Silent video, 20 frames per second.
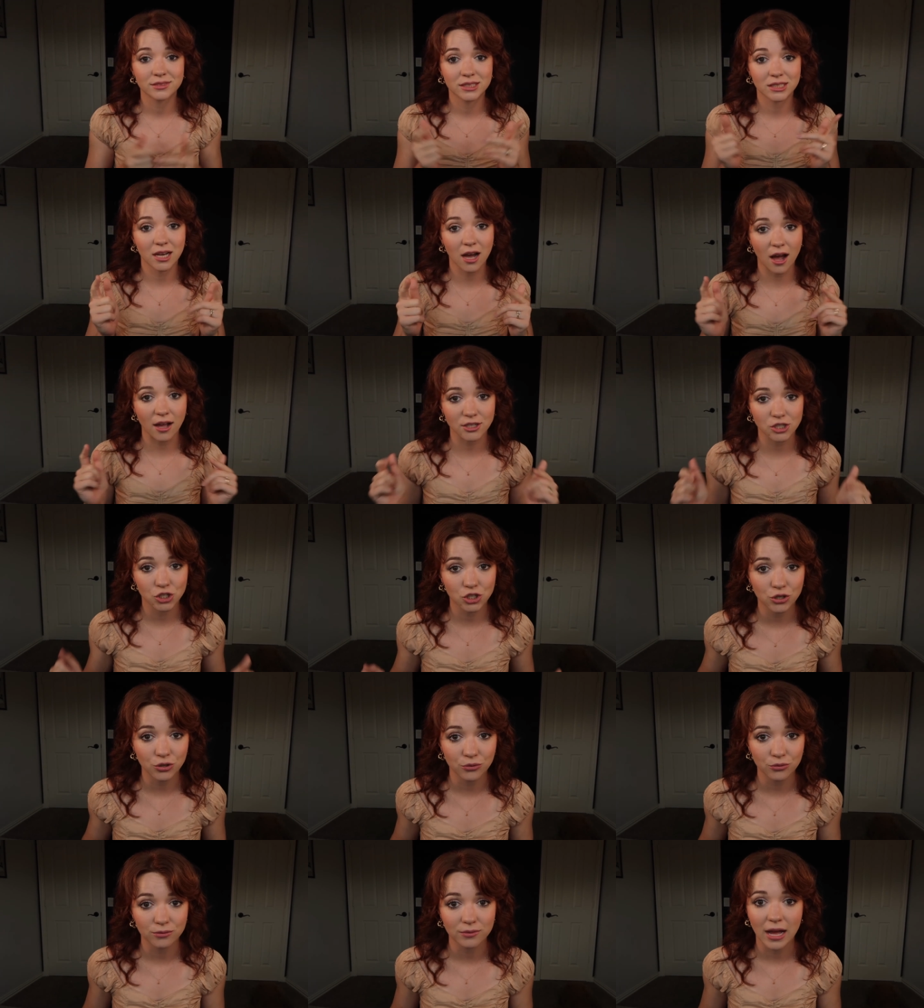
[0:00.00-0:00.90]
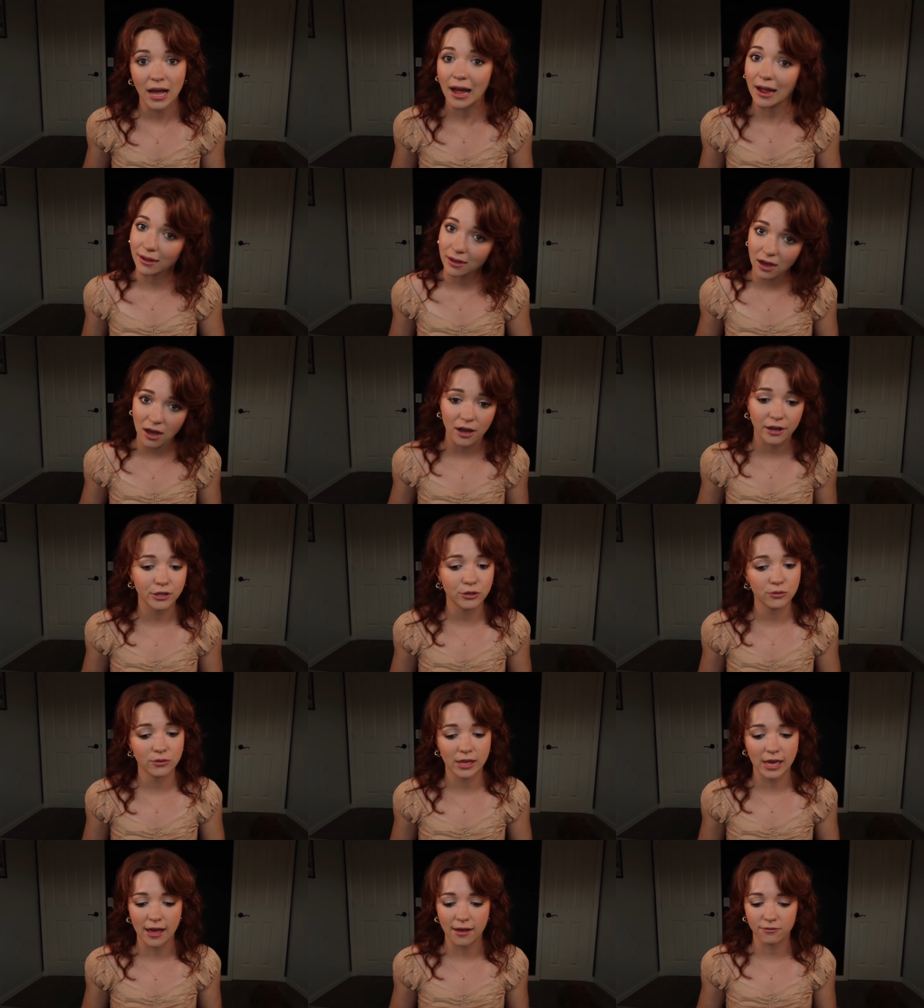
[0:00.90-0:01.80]
caught you. I caught
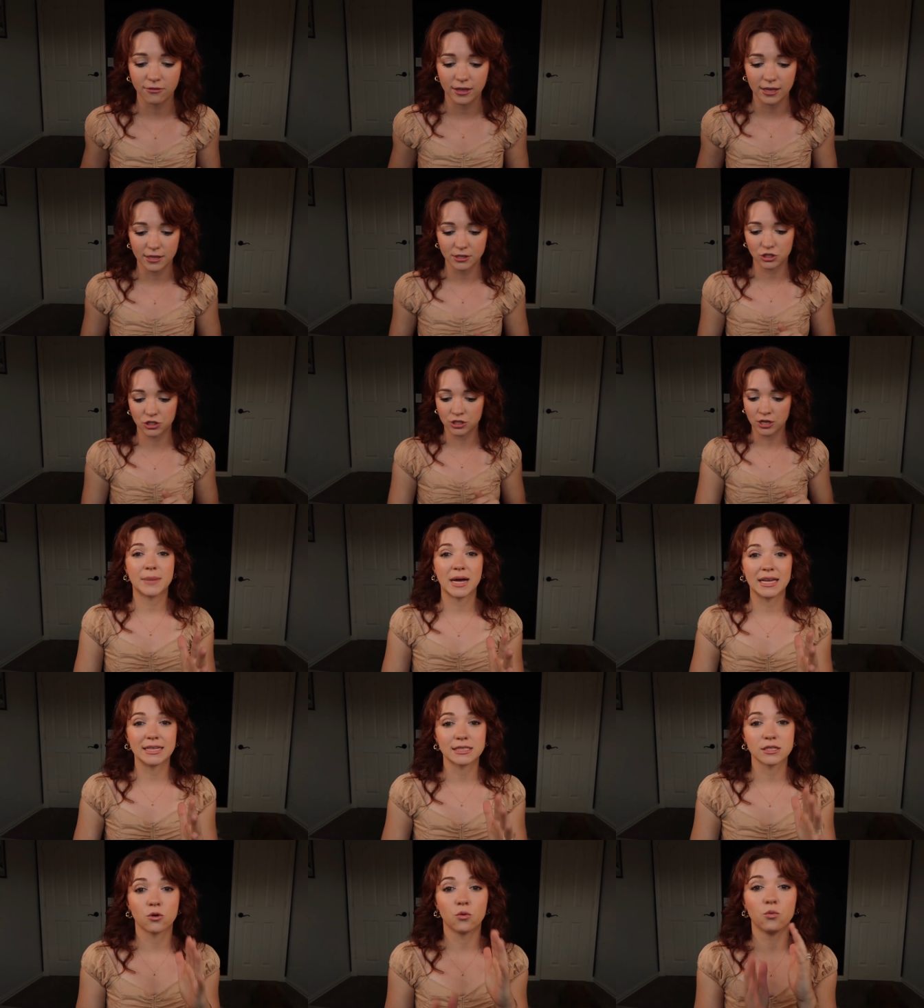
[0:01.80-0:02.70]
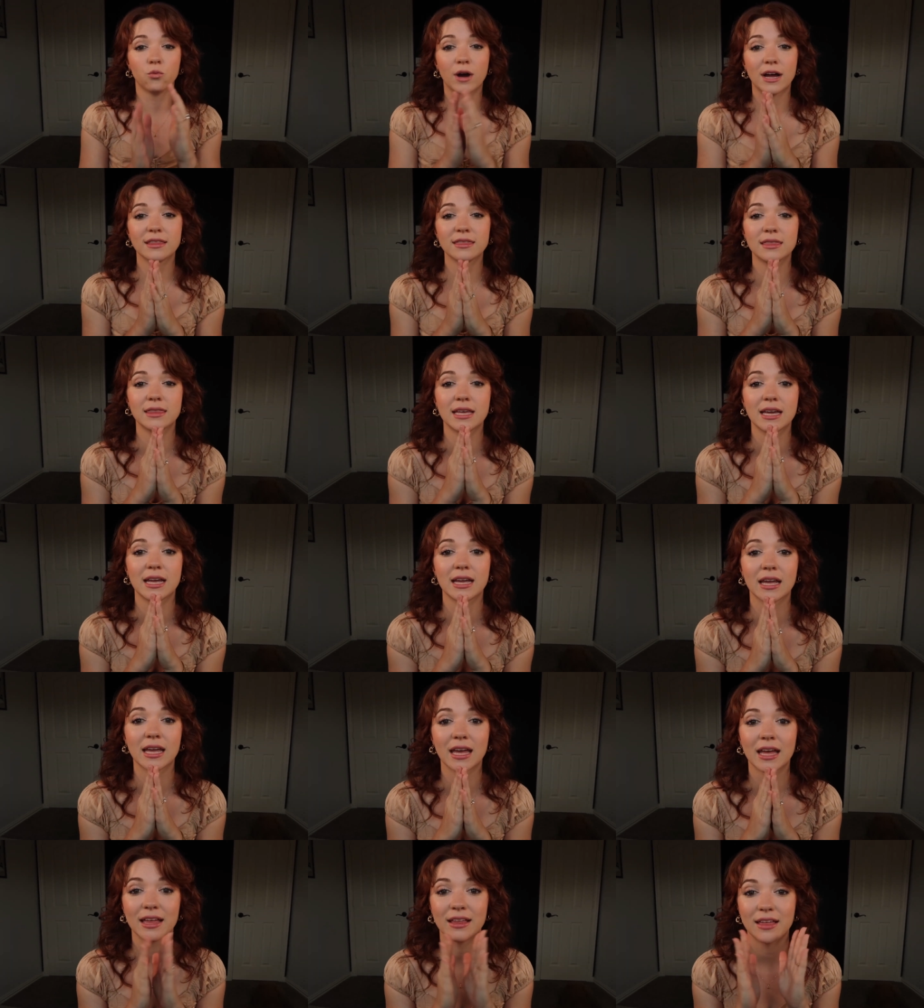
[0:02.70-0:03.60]
you catfish. But one
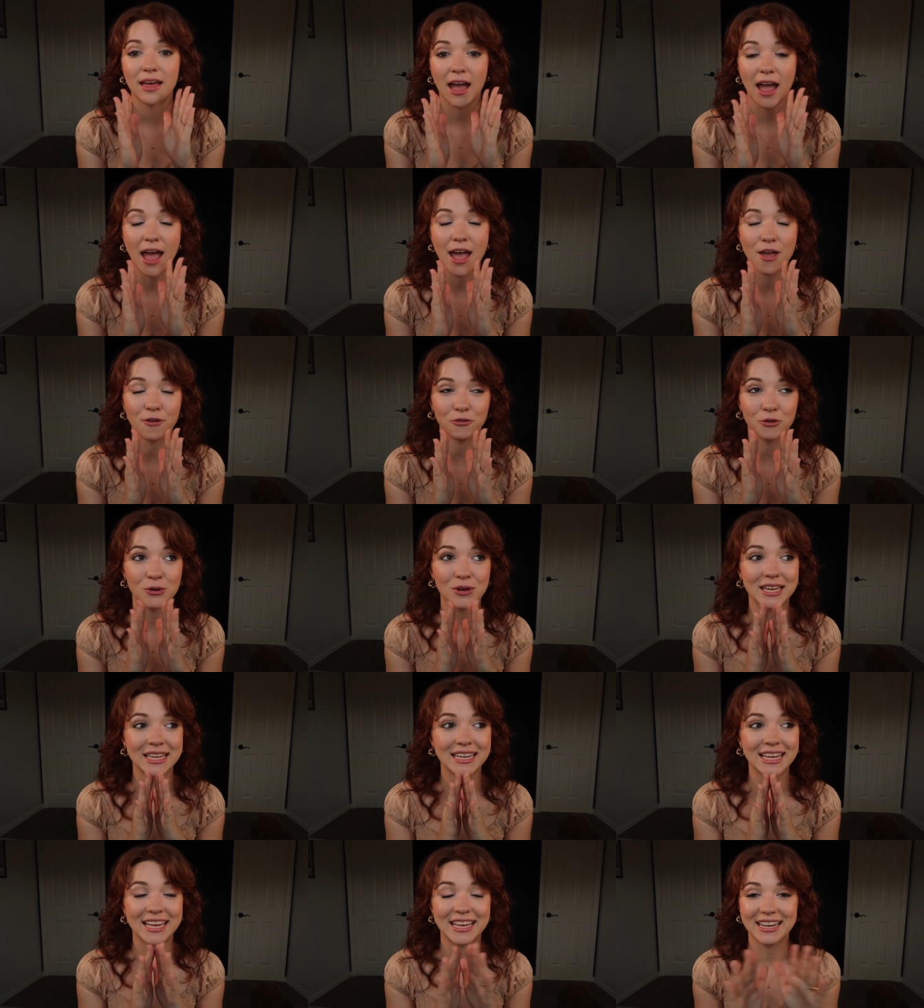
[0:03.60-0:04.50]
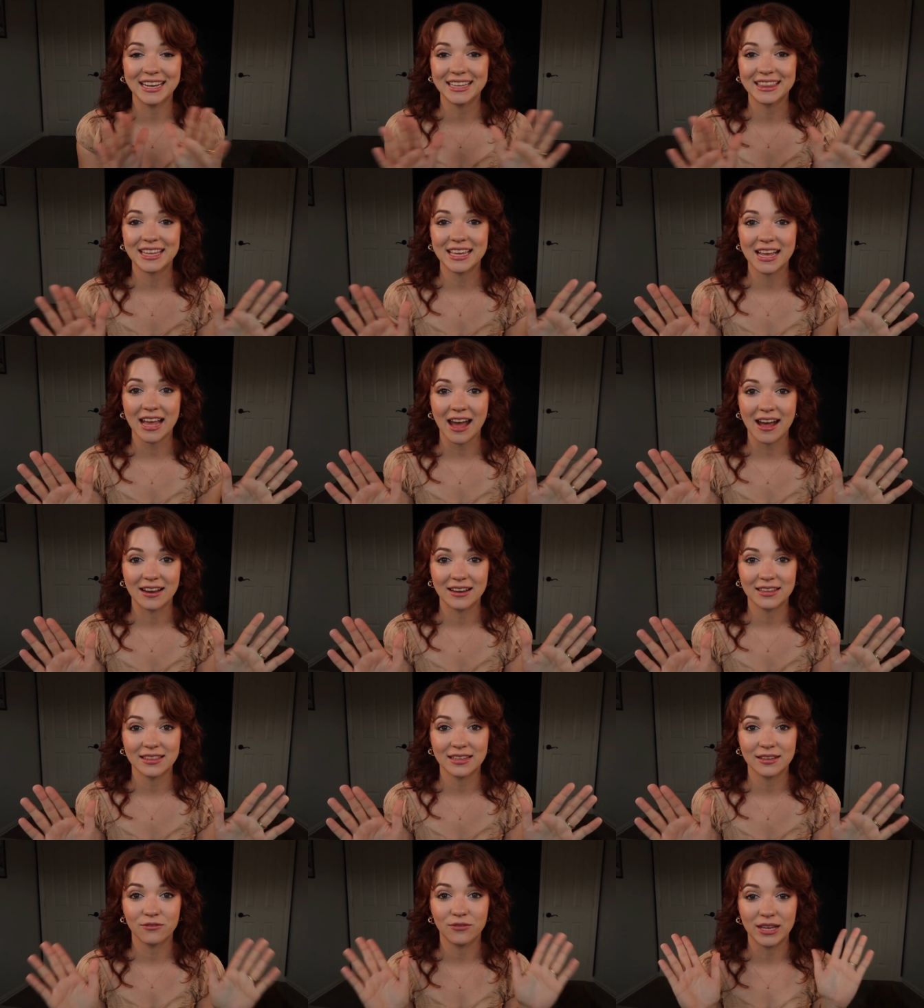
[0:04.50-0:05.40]
thing if you get anything out
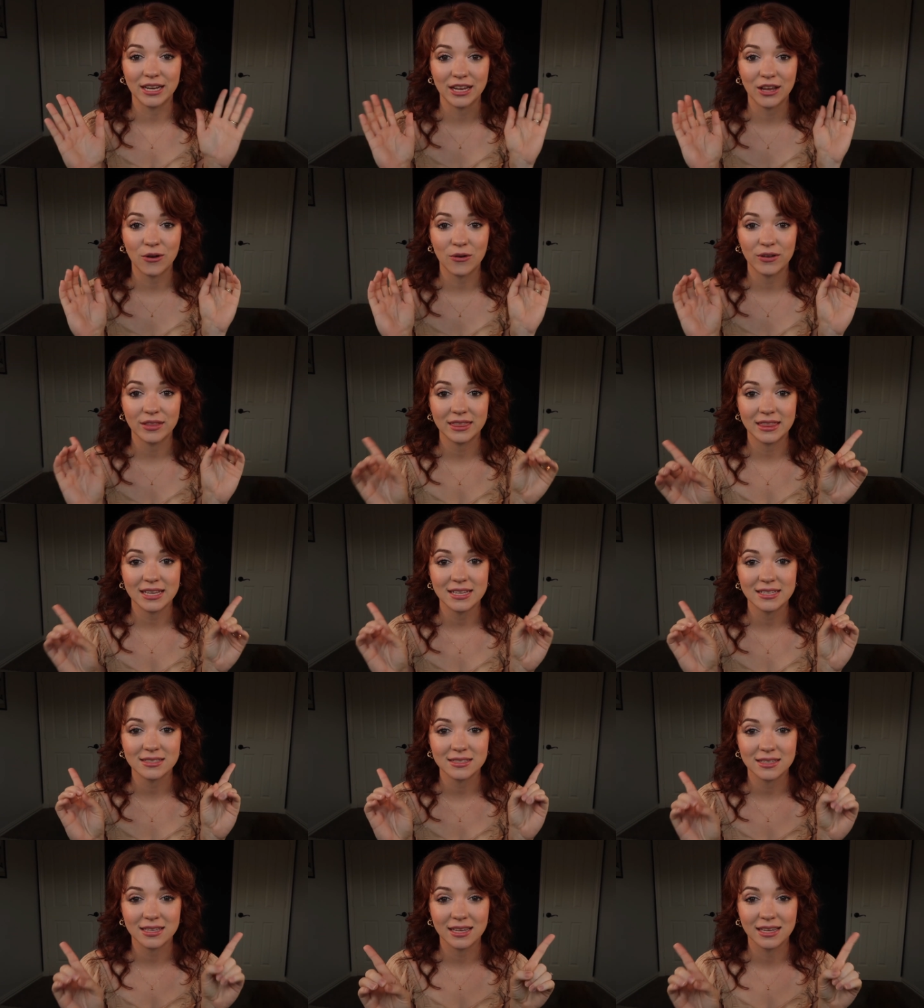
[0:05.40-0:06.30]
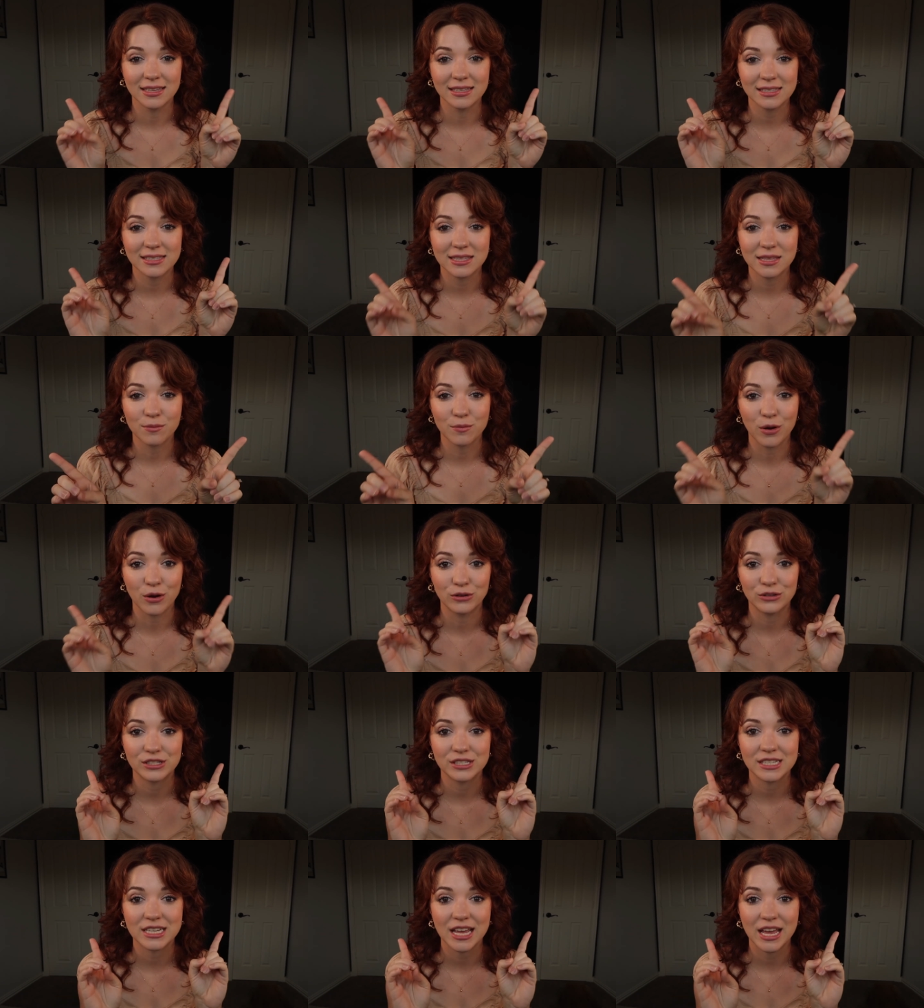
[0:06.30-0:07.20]
of the video, this is the
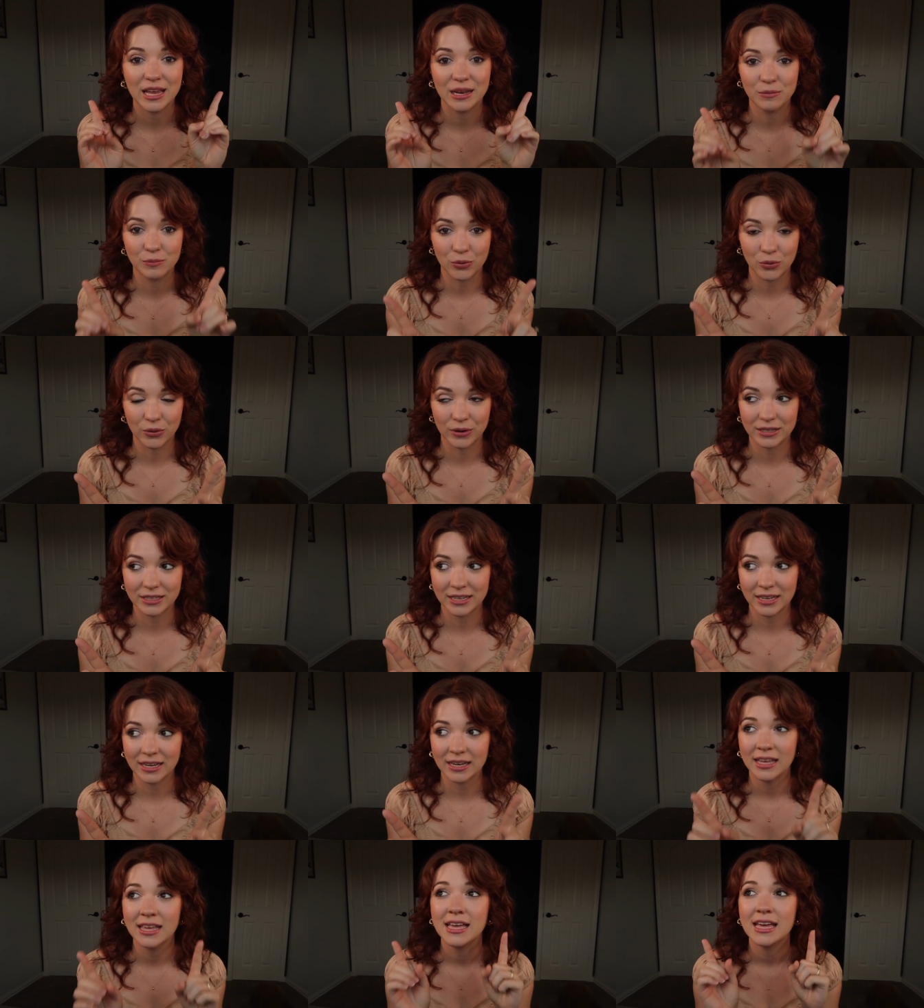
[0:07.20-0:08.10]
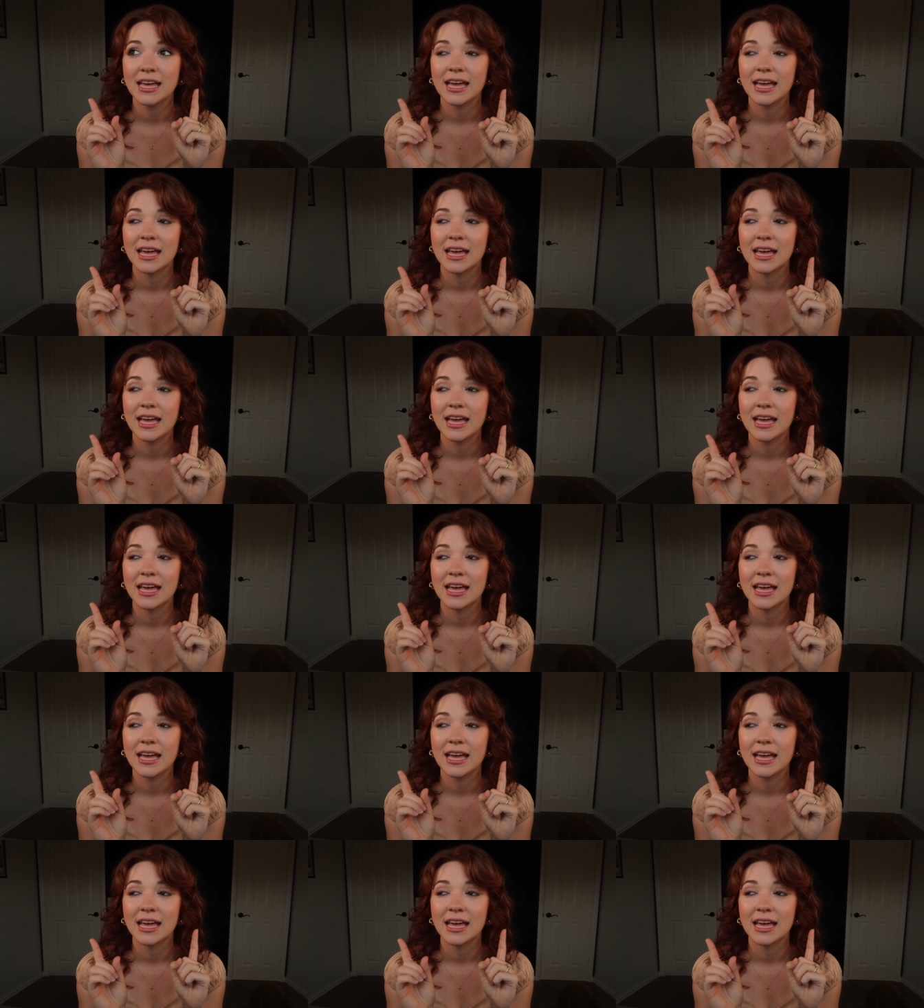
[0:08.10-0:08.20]
most important.